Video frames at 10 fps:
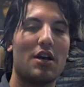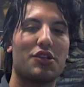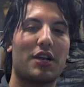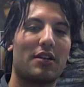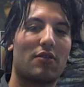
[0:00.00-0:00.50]

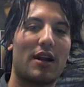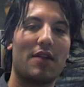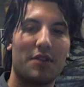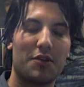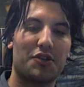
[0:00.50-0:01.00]
Check to the right of
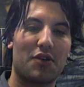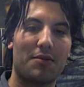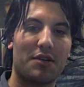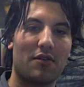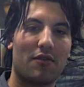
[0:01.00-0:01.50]
the video
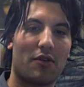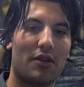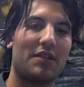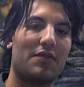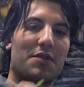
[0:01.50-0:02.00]
description for a
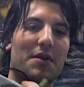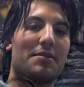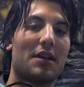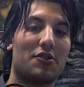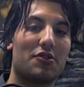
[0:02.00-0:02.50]
link to Video Game
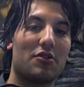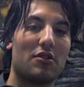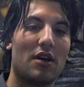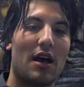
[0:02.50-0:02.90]
Central.